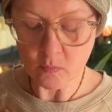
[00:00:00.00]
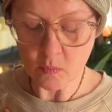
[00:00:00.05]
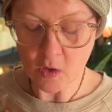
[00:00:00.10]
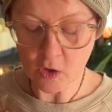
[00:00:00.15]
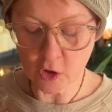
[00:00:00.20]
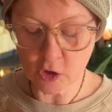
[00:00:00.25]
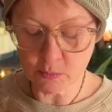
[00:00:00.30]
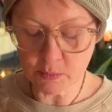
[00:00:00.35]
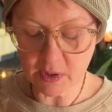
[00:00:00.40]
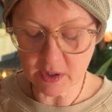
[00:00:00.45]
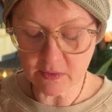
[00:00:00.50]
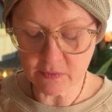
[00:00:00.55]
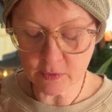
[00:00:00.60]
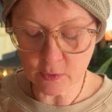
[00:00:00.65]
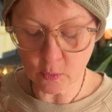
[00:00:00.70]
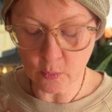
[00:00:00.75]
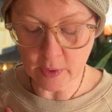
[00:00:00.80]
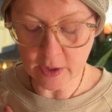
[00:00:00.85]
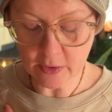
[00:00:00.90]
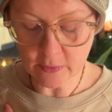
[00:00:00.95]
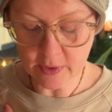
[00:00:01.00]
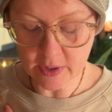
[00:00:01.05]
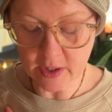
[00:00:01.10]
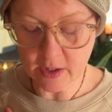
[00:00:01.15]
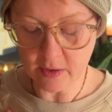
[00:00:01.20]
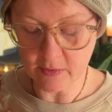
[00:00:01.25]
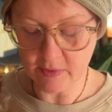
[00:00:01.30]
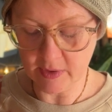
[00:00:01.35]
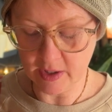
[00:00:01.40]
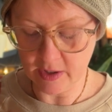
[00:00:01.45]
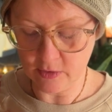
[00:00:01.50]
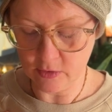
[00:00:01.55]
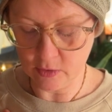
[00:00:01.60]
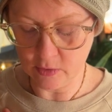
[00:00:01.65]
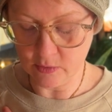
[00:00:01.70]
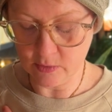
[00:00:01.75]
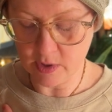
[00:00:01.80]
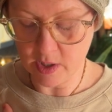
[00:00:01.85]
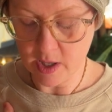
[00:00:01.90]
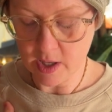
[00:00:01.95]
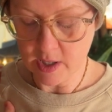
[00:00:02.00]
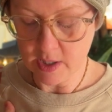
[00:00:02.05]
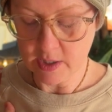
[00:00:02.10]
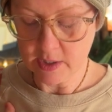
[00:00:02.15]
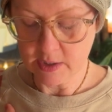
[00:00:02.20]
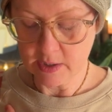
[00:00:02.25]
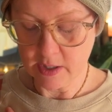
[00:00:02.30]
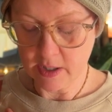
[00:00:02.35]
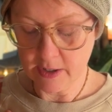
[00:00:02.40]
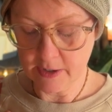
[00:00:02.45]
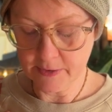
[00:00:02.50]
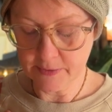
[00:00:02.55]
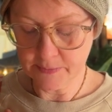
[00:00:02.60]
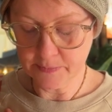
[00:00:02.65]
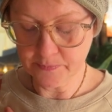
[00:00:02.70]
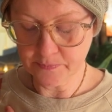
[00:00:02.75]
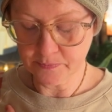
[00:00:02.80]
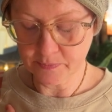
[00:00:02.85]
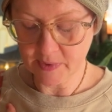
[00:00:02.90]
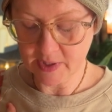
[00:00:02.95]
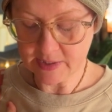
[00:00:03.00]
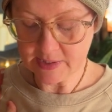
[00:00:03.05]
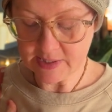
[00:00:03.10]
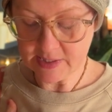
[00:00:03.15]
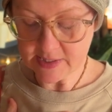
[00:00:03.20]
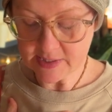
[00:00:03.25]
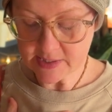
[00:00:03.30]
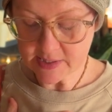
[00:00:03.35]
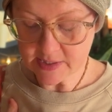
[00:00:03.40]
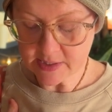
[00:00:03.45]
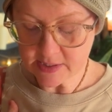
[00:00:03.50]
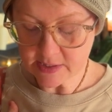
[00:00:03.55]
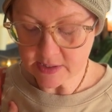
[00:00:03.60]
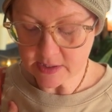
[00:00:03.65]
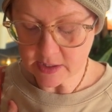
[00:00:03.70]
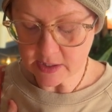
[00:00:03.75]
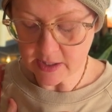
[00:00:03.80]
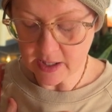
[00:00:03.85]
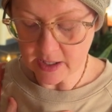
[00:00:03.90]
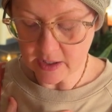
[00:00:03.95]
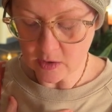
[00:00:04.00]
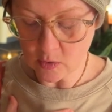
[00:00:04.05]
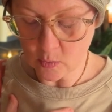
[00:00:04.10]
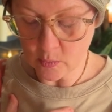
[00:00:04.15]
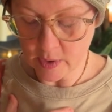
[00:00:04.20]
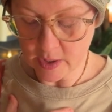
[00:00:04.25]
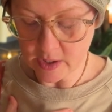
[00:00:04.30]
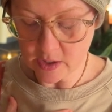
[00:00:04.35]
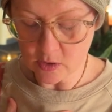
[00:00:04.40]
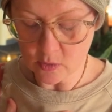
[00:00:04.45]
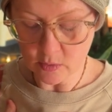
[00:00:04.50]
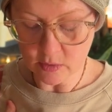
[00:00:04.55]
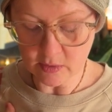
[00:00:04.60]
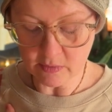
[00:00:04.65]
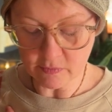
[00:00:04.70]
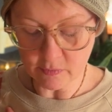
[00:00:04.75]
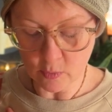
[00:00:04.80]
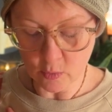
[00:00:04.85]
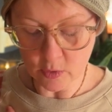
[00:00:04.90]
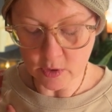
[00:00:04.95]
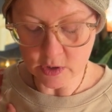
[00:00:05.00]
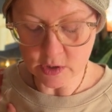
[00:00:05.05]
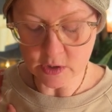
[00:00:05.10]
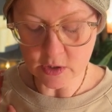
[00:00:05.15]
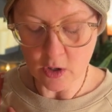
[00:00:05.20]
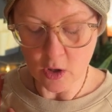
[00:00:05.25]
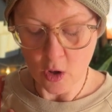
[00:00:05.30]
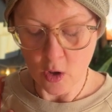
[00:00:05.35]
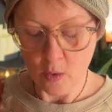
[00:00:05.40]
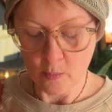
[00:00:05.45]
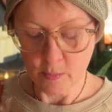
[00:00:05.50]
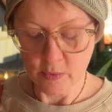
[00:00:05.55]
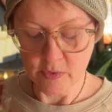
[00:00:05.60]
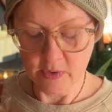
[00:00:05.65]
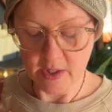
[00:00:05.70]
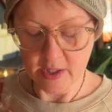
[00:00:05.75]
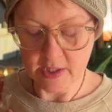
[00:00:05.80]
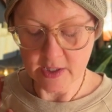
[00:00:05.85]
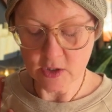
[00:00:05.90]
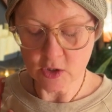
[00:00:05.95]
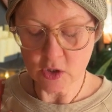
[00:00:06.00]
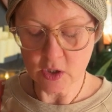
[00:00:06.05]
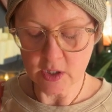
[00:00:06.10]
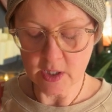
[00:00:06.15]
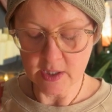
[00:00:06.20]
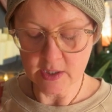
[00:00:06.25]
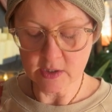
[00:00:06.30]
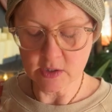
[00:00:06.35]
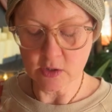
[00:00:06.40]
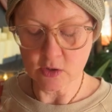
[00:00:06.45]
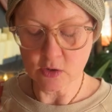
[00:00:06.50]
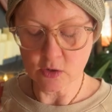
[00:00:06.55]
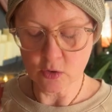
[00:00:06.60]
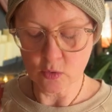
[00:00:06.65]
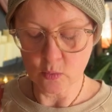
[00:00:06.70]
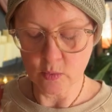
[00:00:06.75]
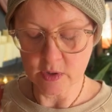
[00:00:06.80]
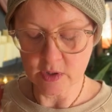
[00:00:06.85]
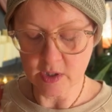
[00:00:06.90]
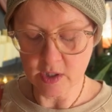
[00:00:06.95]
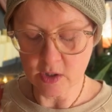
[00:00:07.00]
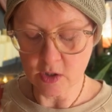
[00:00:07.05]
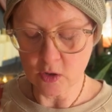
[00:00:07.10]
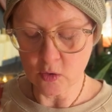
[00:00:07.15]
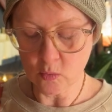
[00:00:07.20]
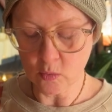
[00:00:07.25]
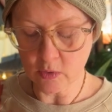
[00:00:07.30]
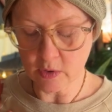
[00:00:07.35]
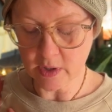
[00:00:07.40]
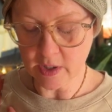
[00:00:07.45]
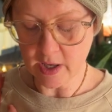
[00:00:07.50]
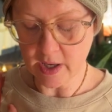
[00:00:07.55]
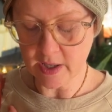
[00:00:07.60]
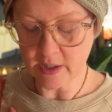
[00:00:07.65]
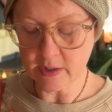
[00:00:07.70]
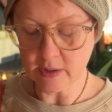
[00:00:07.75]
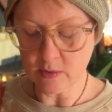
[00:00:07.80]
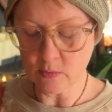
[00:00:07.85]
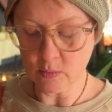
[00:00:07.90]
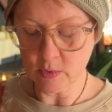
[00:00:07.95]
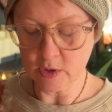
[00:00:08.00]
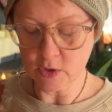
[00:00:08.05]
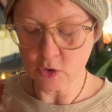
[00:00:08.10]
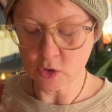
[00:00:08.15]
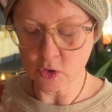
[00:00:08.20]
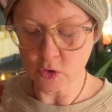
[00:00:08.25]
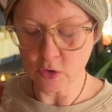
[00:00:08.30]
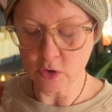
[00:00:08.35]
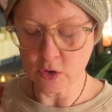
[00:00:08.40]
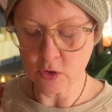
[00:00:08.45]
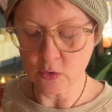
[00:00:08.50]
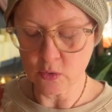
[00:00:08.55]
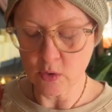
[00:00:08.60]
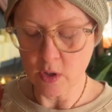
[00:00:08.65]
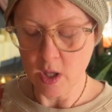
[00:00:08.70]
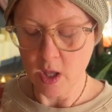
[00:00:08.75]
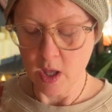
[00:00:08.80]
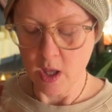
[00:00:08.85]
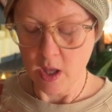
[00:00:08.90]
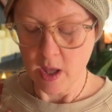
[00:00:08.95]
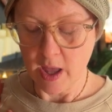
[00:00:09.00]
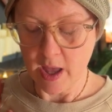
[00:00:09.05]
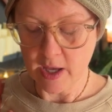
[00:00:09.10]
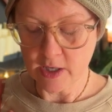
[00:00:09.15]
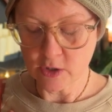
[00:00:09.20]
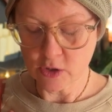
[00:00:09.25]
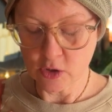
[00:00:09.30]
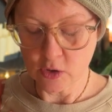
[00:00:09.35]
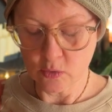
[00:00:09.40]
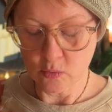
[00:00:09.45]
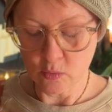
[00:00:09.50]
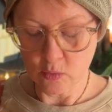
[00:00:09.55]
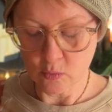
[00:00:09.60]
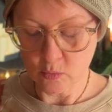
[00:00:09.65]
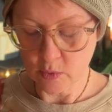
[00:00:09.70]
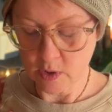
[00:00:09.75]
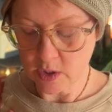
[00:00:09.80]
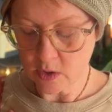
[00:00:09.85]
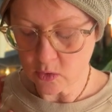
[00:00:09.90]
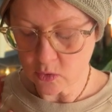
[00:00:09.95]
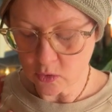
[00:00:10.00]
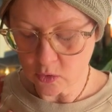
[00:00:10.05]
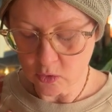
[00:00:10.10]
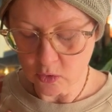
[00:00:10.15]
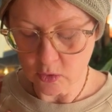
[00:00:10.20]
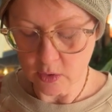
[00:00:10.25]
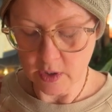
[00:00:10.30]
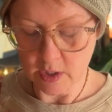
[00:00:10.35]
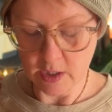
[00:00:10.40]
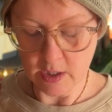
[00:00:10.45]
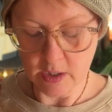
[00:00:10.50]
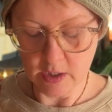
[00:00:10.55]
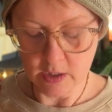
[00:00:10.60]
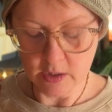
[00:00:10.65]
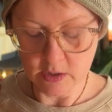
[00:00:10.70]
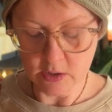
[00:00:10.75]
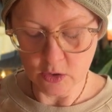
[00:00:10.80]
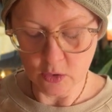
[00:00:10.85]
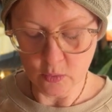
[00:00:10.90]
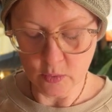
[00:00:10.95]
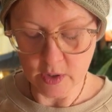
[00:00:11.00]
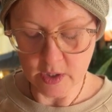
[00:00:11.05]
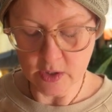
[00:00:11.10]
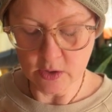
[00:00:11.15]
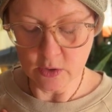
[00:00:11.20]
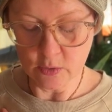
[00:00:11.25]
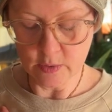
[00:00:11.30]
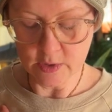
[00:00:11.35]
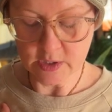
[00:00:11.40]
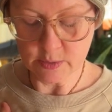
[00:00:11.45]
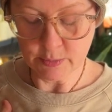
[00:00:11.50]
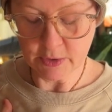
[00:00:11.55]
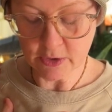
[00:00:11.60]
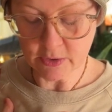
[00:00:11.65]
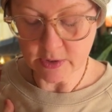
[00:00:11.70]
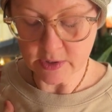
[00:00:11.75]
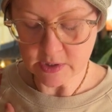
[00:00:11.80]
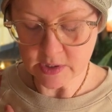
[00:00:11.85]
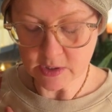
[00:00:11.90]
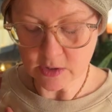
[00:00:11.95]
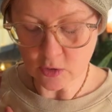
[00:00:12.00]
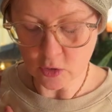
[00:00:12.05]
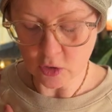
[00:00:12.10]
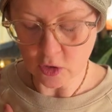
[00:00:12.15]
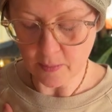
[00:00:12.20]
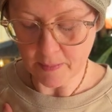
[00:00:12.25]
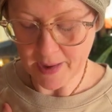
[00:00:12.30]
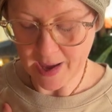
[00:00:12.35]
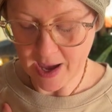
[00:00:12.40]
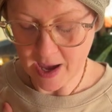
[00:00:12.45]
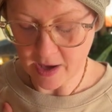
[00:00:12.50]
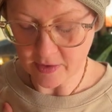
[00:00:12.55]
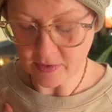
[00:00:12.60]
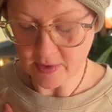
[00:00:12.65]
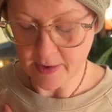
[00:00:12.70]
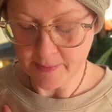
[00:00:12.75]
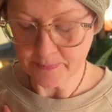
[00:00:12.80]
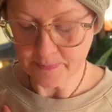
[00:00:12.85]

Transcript: You may feel weary of the unknown denizens that await you in the forest, but the ancient ancestor within you will guide and reassure you as you relearn and greet new experiences on your path.